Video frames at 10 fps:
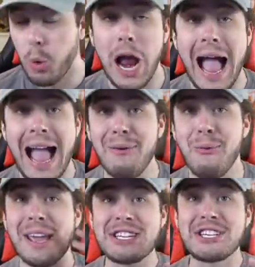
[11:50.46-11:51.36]
where I
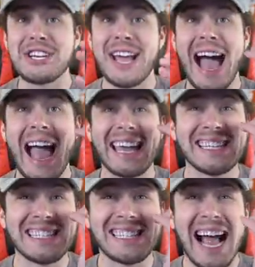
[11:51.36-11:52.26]
wish I
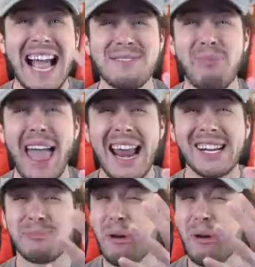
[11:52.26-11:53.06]
could sign players,